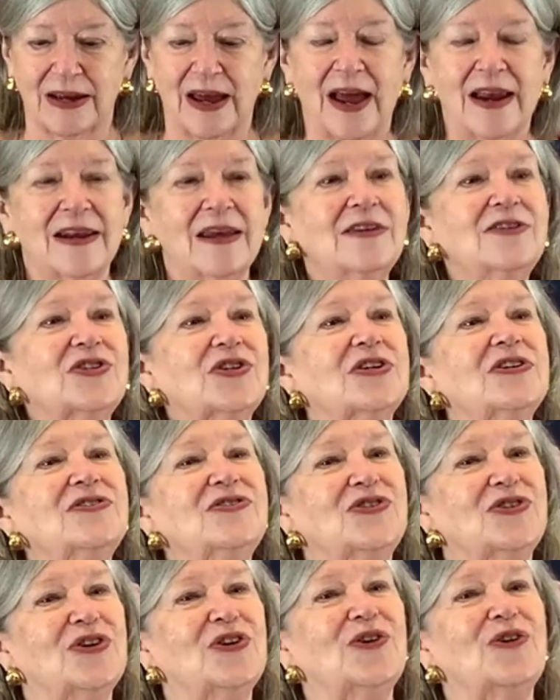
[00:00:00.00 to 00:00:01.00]
And it's
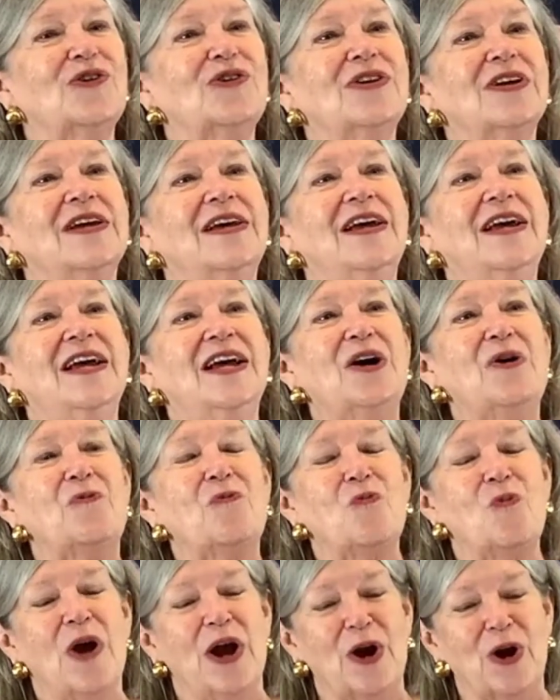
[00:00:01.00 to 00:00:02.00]
considered,
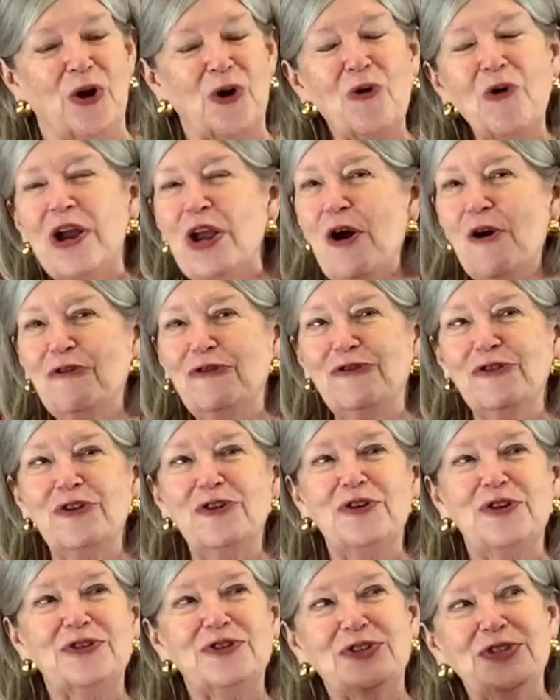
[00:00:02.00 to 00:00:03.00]
where Creole
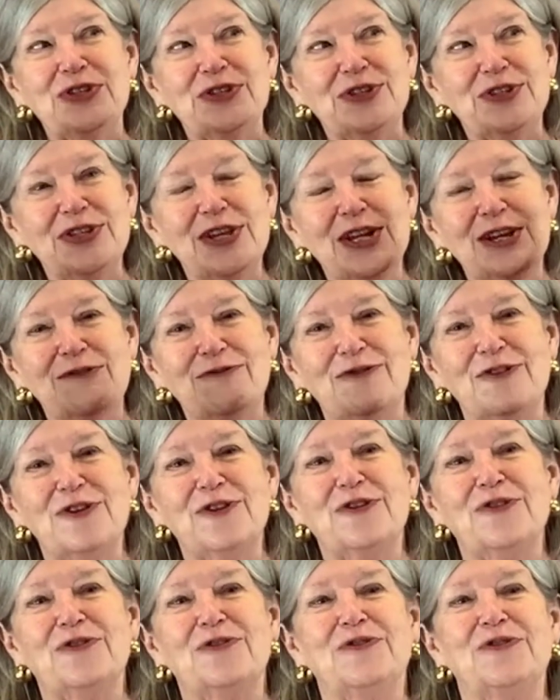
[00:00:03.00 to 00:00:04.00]
food is the city
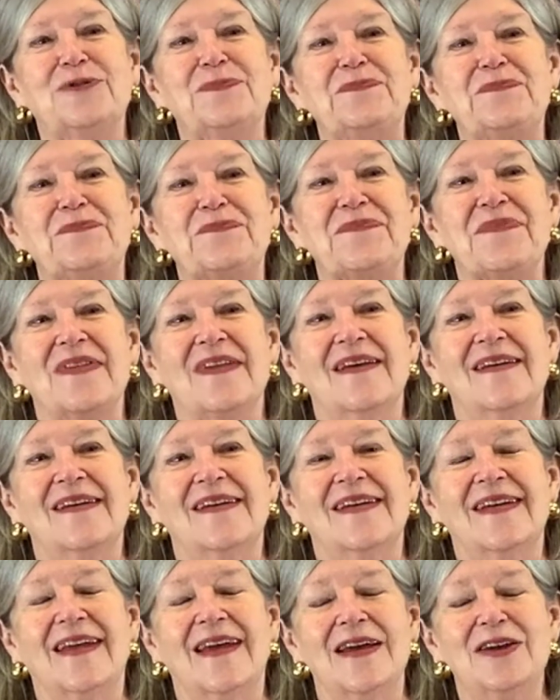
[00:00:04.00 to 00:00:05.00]
food,
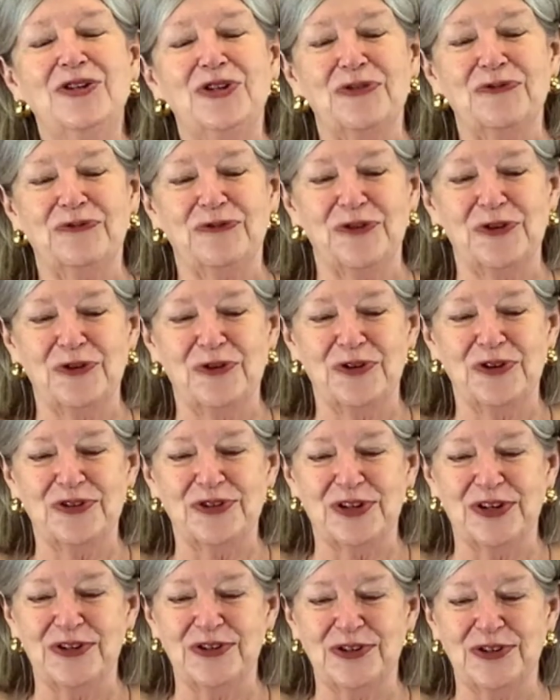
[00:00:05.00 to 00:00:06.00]
Cajun food
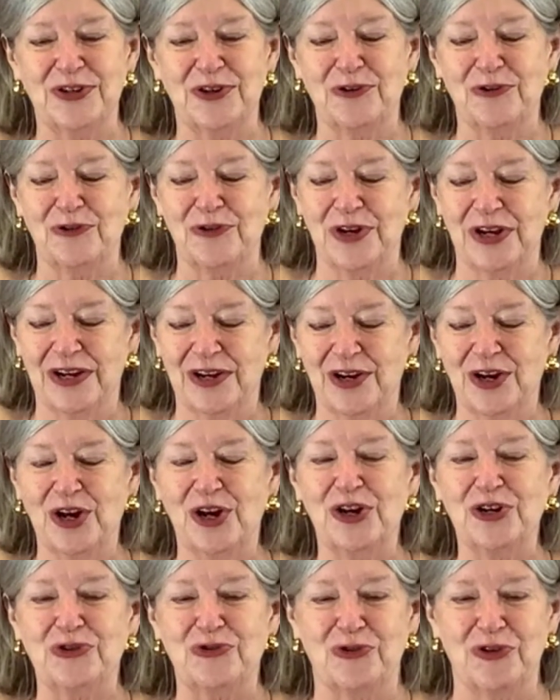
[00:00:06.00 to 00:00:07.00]
is considered
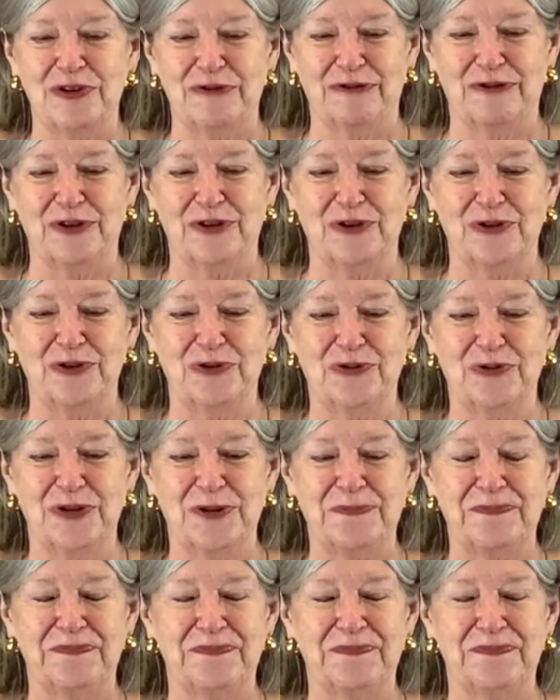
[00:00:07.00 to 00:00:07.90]
country food.